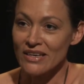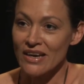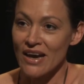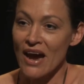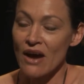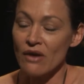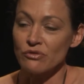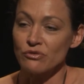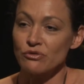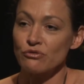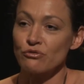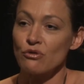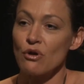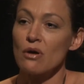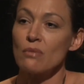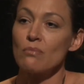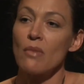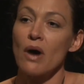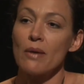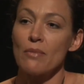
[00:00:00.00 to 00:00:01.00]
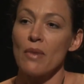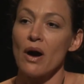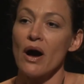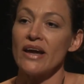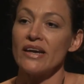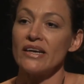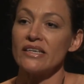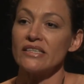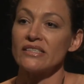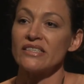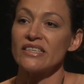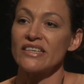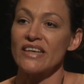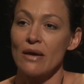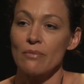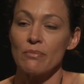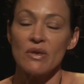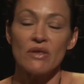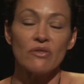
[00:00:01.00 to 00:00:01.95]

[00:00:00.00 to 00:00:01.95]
how strong my mind is to get me